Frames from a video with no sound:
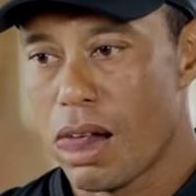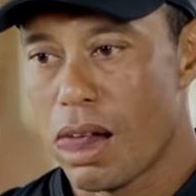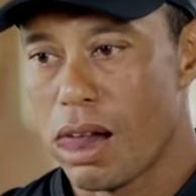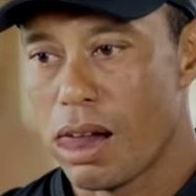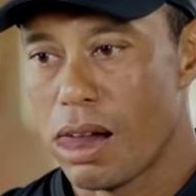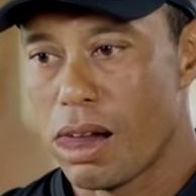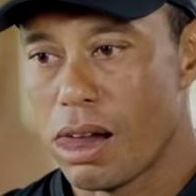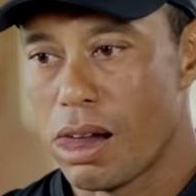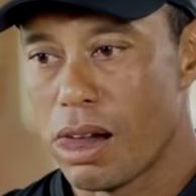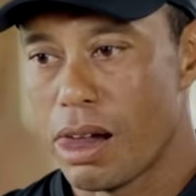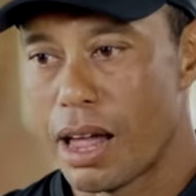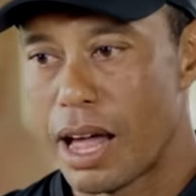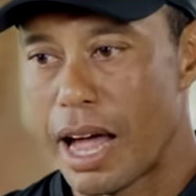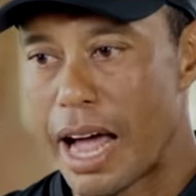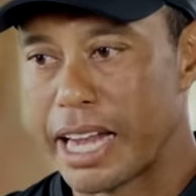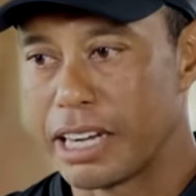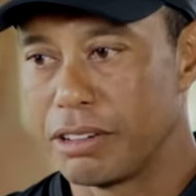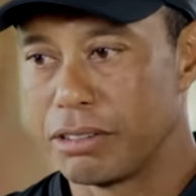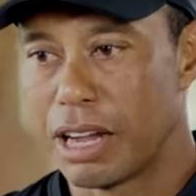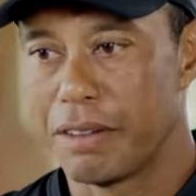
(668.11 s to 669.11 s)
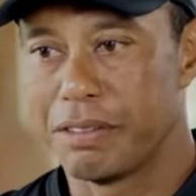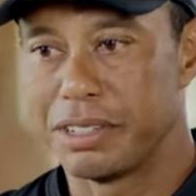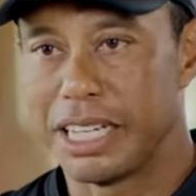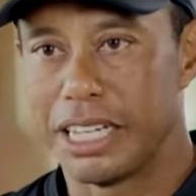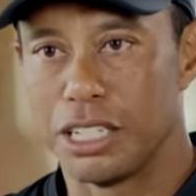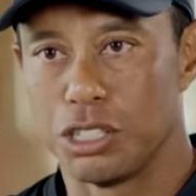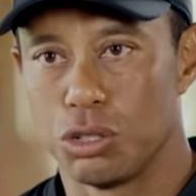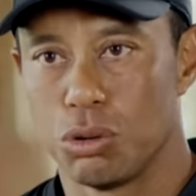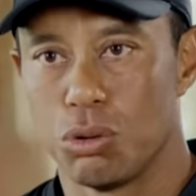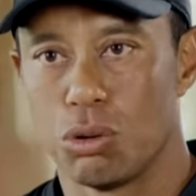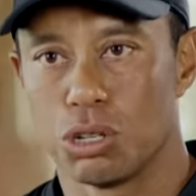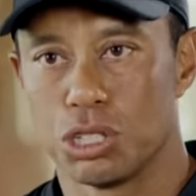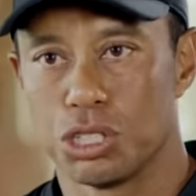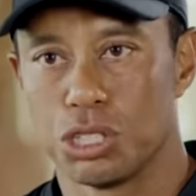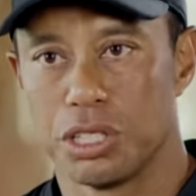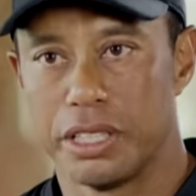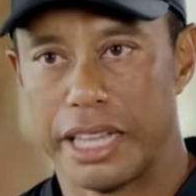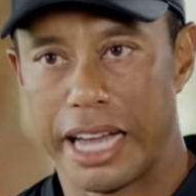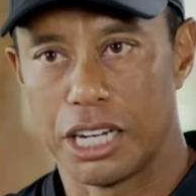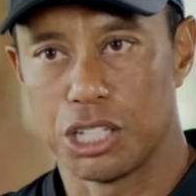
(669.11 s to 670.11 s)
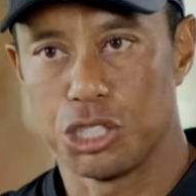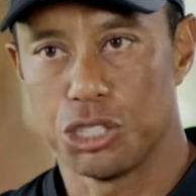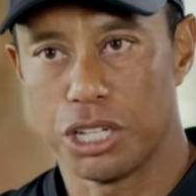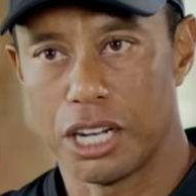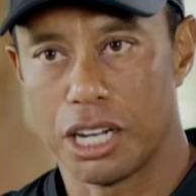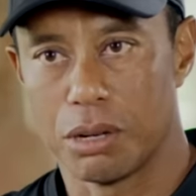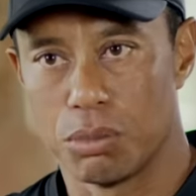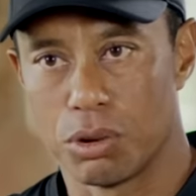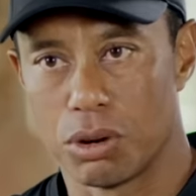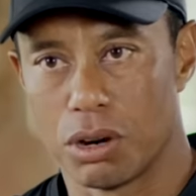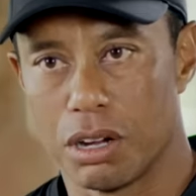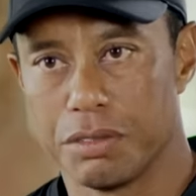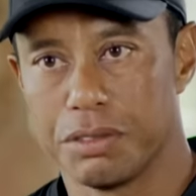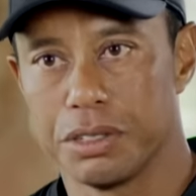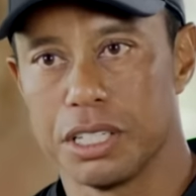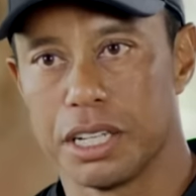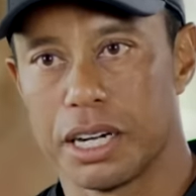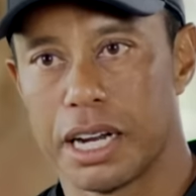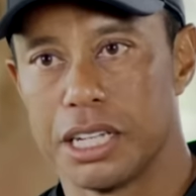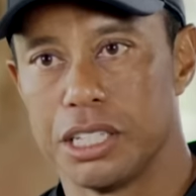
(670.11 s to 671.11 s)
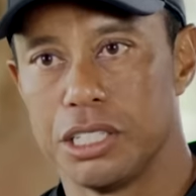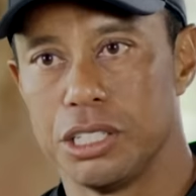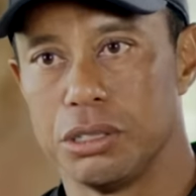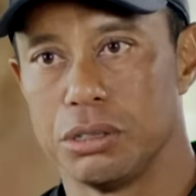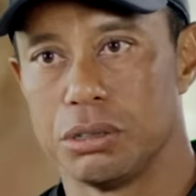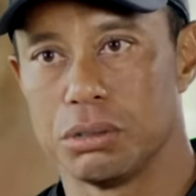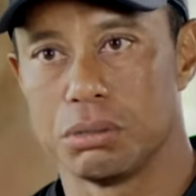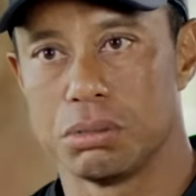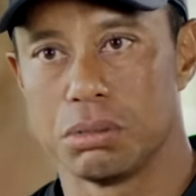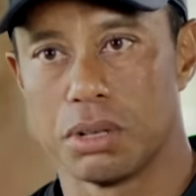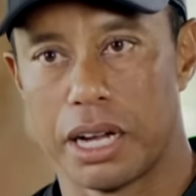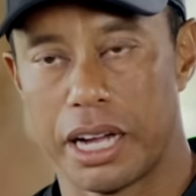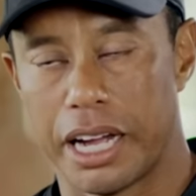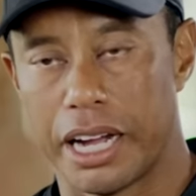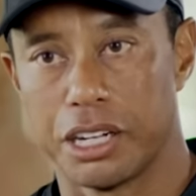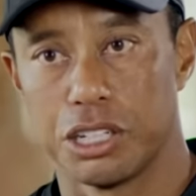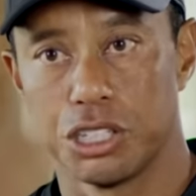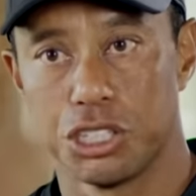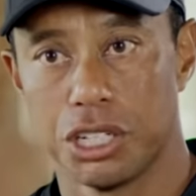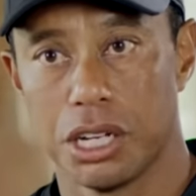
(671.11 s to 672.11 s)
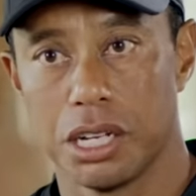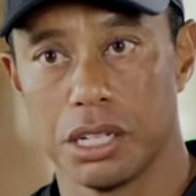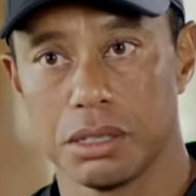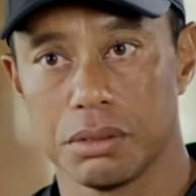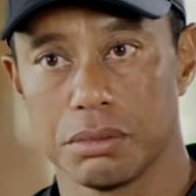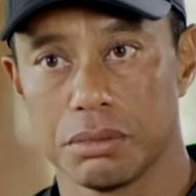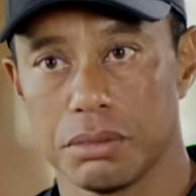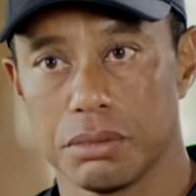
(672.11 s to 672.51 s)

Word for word: uh, I gravitate towards that shot more often than I do a higher shot.